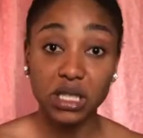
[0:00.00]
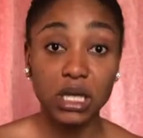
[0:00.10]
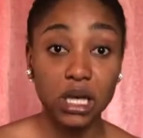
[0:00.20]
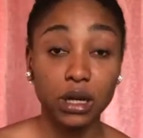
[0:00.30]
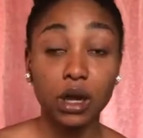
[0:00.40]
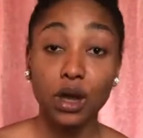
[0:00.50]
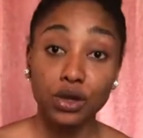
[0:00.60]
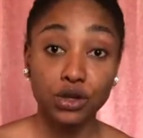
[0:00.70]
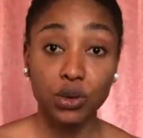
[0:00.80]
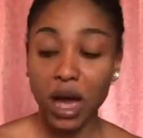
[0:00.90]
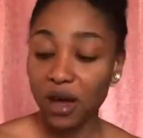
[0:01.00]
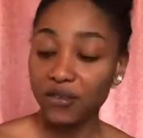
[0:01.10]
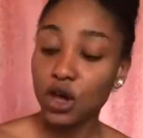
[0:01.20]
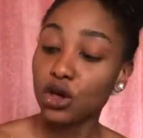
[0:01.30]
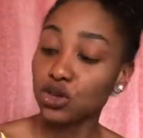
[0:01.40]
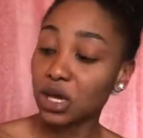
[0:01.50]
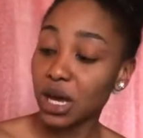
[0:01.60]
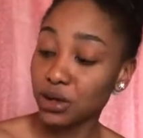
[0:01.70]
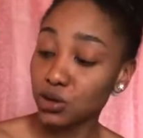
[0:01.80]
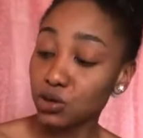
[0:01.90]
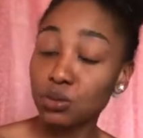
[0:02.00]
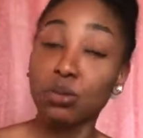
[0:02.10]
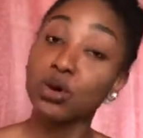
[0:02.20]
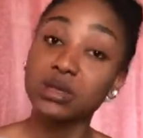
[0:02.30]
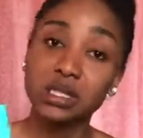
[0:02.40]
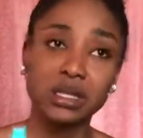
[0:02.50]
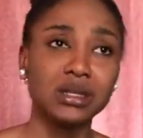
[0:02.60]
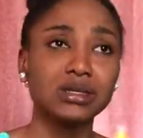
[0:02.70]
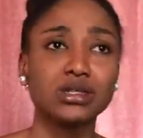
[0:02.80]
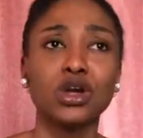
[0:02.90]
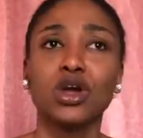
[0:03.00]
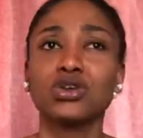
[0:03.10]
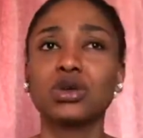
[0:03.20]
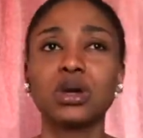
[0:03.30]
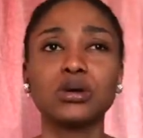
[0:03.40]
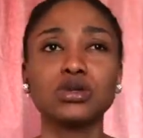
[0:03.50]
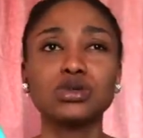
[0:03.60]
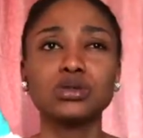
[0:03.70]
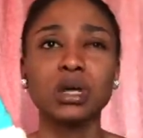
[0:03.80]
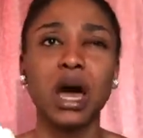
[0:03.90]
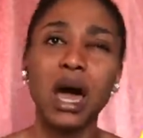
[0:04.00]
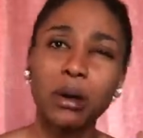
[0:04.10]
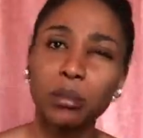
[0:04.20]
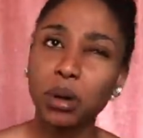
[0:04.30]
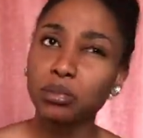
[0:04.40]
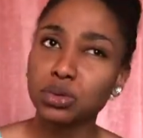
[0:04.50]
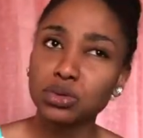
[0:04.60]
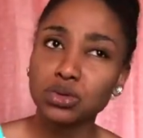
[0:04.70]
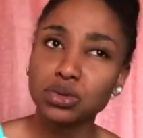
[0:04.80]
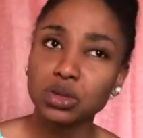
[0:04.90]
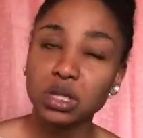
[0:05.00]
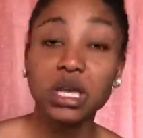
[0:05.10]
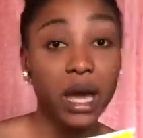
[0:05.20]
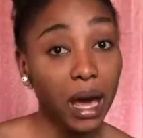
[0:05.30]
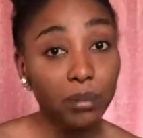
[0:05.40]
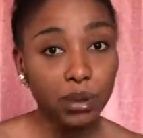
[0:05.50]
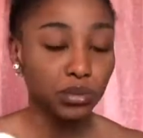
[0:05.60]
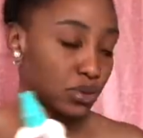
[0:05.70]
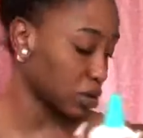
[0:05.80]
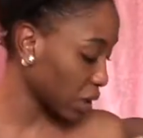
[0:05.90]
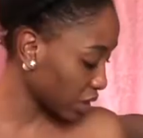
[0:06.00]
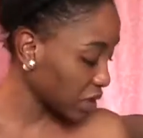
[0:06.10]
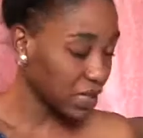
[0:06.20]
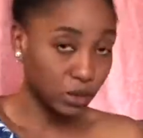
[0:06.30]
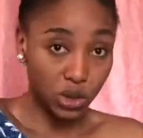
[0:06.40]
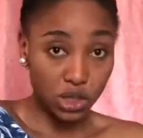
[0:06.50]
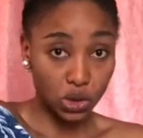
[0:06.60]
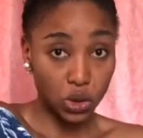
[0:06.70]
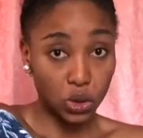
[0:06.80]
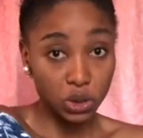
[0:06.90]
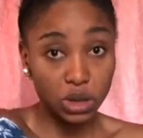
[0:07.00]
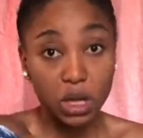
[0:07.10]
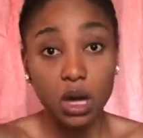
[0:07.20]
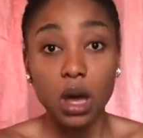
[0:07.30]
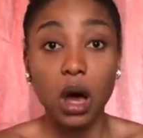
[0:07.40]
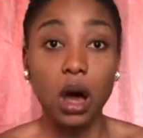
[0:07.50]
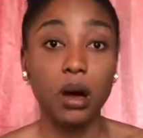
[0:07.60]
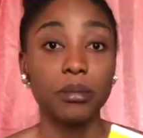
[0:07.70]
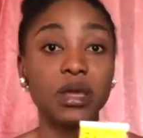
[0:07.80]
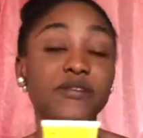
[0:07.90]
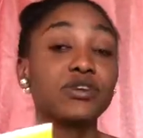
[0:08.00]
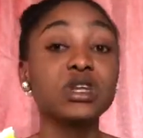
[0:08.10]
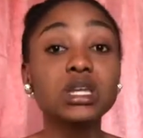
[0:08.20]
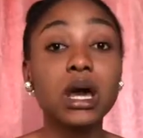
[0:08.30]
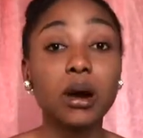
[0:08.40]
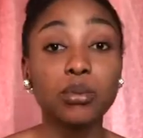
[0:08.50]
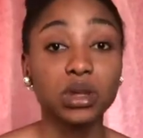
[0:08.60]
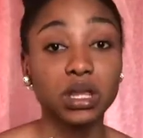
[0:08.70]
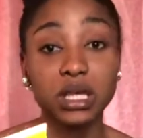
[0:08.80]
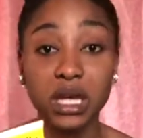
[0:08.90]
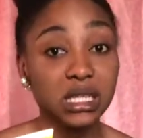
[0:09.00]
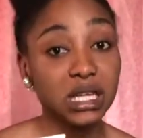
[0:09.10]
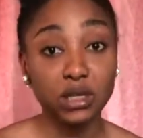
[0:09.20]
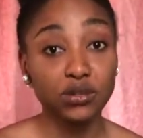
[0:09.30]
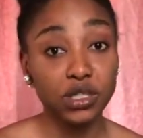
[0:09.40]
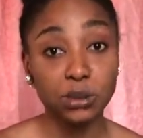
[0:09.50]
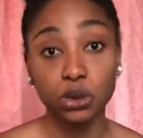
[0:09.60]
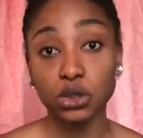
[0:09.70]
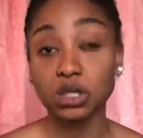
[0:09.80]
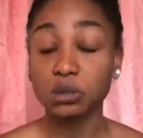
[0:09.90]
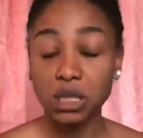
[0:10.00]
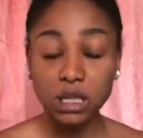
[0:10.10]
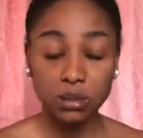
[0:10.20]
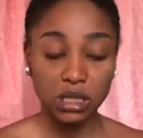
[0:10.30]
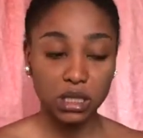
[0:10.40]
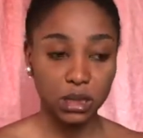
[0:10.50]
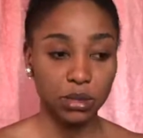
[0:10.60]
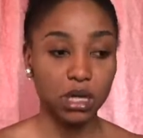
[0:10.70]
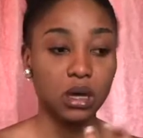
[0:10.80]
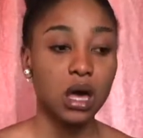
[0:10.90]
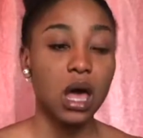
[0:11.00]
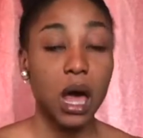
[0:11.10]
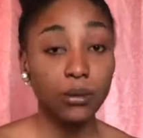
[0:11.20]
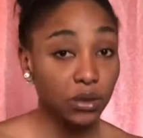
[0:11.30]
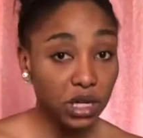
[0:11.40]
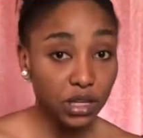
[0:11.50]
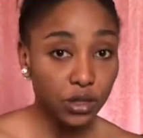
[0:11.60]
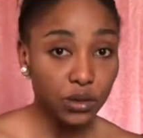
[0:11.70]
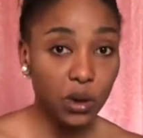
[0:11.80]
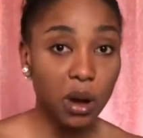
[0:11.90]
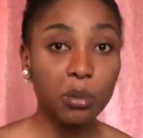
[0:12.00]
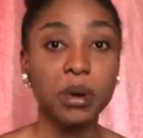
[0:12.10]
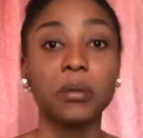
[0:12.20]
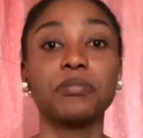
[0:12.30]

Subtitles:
skin you have. You can use Morrison's, you can use Hyper Boost. Yeah, Hyper Boost, I think that's what it's called. If you need help with getting any of these products, please message me. I will link you up.